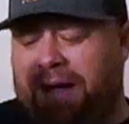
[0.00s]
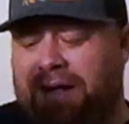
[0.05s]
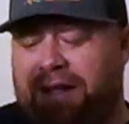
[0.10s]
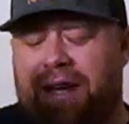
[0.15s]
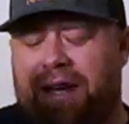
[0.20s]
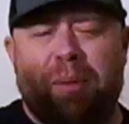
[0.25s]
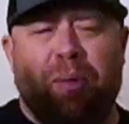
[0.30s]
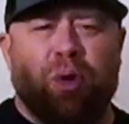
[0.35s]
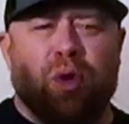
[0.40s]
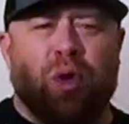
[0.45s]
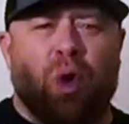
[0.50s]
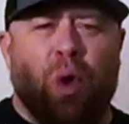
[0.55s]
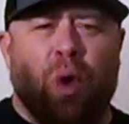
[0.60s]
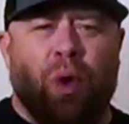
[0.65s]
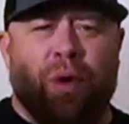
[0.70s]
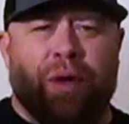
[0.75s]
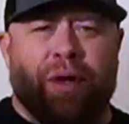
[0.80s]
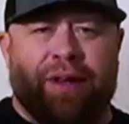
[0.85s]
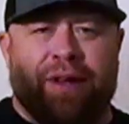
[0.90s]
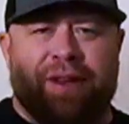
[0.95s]
double
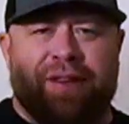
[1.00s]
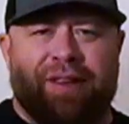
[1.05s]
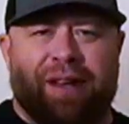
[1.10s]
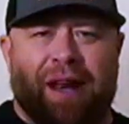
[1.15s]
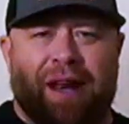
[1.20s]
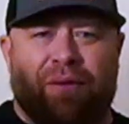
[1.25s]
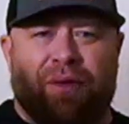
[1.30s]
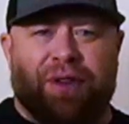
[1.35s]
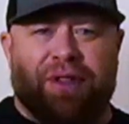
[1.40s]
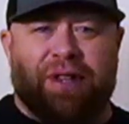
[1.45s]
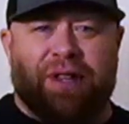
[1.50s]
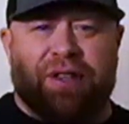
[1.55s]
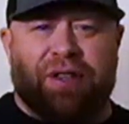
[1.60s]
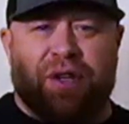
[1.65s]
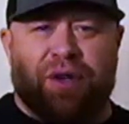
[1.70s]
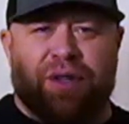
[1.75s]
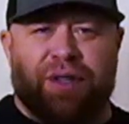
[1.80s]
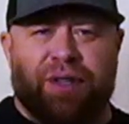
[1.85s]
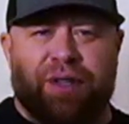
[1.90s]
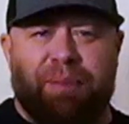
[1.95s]
gold in the San
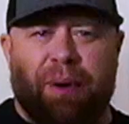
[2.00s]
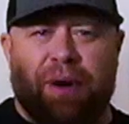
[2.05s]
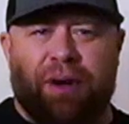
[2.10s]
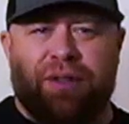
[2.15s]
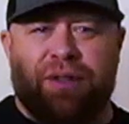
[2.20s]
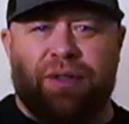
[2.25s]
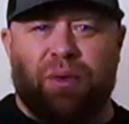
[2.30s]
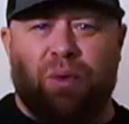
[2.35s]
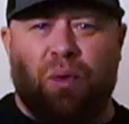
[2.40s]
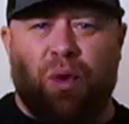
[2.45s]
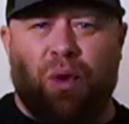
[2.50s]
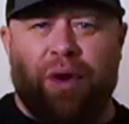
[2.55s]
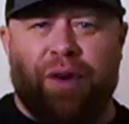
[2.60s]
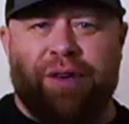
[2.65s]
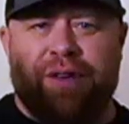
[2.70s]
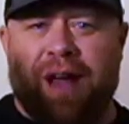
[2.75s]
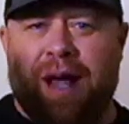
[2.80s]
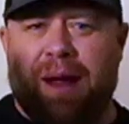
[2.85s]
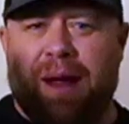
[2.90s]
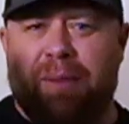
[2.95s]
Francisco Spirits
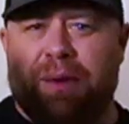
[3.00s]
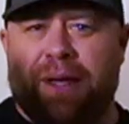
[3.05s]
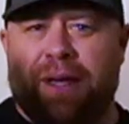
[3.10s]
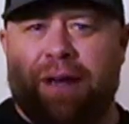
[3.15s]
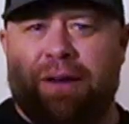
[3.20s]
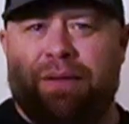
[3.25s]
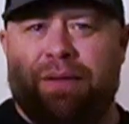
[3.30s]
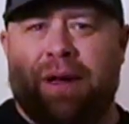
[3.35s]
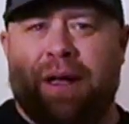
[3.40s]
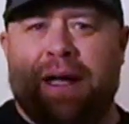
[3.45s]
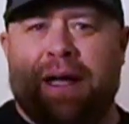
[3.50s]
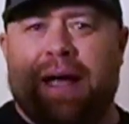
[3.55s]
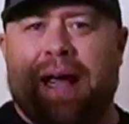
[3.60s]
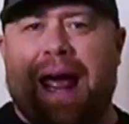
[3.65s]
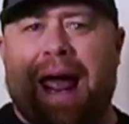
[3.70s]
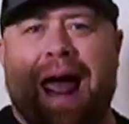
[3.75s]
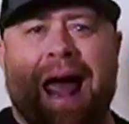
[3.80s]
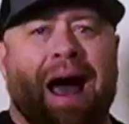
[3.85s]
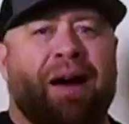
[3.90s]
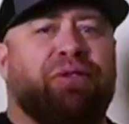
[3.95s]
Awards, I believe.
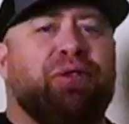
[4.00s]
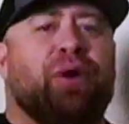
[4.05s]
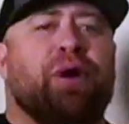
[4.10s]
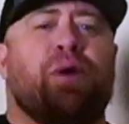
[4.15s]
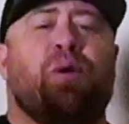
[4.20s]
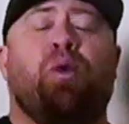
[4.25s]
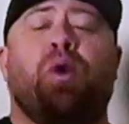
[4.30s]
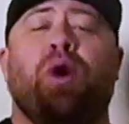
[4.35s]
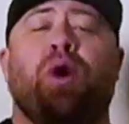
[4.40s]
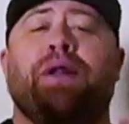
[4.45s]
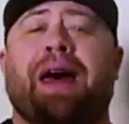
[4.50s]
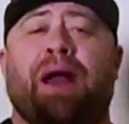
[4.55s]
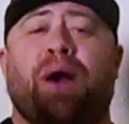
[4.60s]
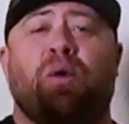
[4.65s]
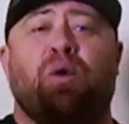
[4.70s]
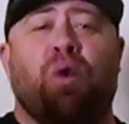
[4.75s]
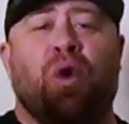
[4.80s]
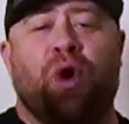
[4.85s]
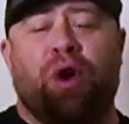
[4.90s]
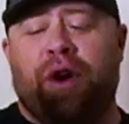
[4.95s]
After it won that
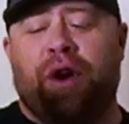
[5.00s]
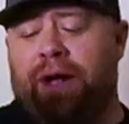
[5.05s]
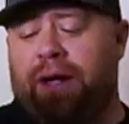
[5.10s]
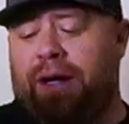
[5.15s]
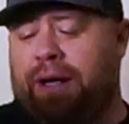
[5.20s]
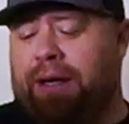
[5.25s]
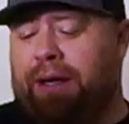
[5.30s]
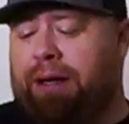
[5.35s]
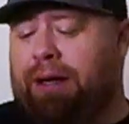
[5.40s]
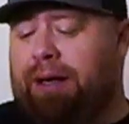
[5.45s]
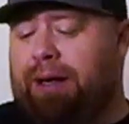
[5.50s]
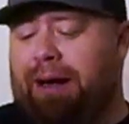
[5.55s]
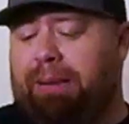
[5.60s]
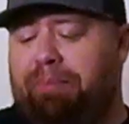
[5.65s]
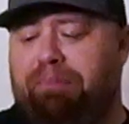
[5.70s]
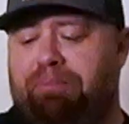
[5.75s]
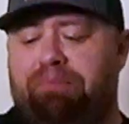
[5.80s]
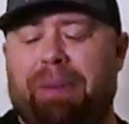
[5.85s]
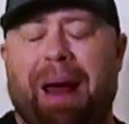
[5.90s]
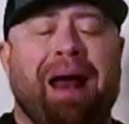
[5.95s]
award,
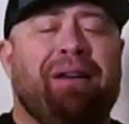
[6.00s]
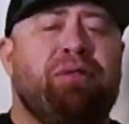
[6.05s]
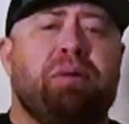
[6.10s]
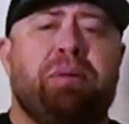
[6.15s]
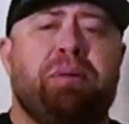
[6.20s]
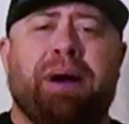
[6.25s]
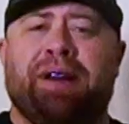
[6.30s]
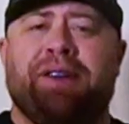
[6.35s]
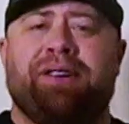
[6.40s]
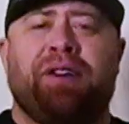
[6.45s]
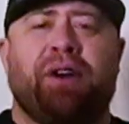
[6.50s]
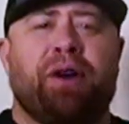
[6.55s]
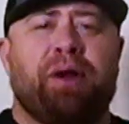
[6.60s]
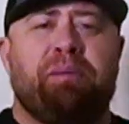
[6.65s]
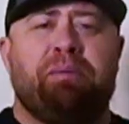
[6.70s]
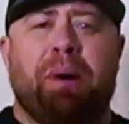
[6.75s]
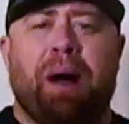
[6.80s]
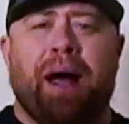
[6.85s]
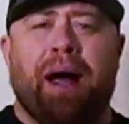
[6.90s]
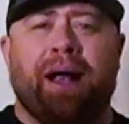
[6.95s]
everybody
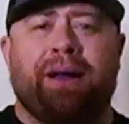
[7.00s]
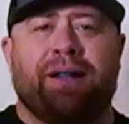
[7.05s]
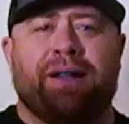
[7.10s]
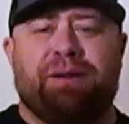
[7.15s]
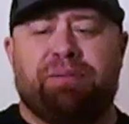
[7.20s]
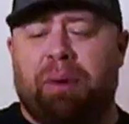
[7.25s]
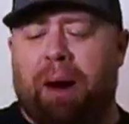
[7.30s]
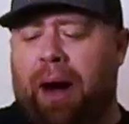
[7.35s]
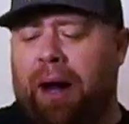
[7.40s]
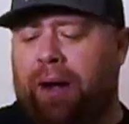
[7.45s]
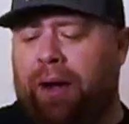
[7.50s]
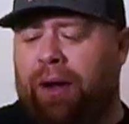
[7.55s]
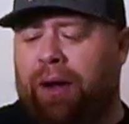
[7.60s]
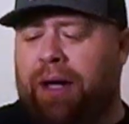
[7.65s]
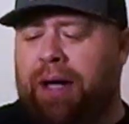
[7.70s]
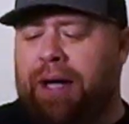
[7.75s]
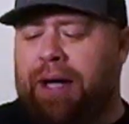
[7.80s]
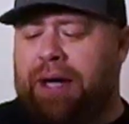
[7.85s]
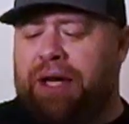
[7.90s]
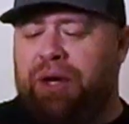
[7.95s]
started buying this bottle.
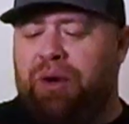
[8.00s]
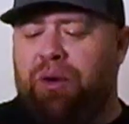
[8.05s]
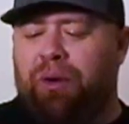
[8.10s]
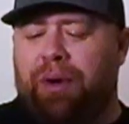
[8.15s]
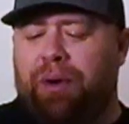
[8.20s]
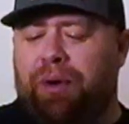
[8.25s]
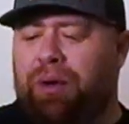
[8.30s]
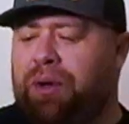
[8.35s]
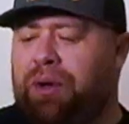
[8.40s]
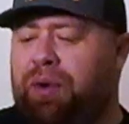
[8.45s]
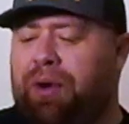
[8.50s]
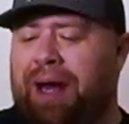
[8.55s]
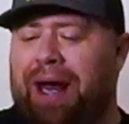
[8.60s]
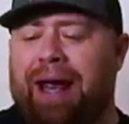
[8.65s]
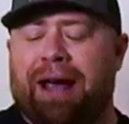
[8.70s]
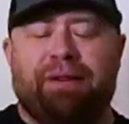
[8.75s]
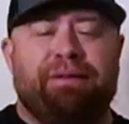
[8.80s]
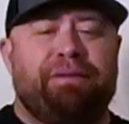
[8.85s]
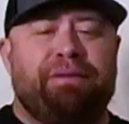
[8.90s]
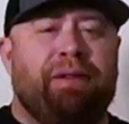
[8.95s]
You
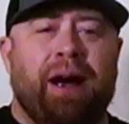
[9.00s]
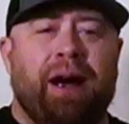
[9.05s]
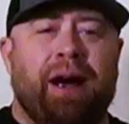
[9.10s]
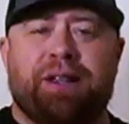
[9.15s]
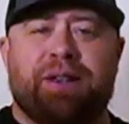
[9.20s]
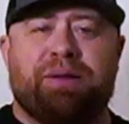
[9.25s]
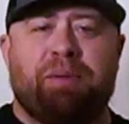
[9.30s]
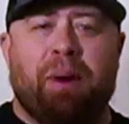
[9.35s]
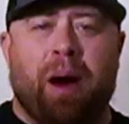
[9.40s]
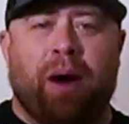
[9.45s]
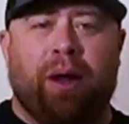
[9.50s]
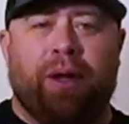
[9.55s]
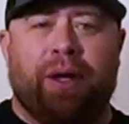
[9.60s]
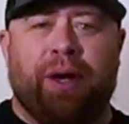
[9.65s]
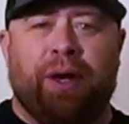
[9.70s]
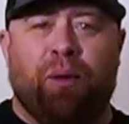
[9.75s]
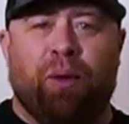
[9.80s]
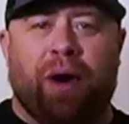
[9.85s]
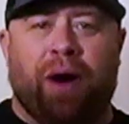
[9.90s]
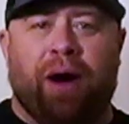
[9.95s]
can't find this bottle
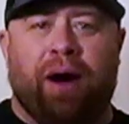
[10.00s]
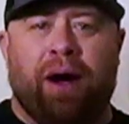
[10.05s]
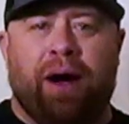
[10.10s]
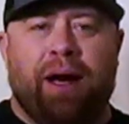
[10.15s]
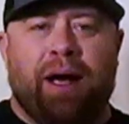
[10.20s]
anywhere.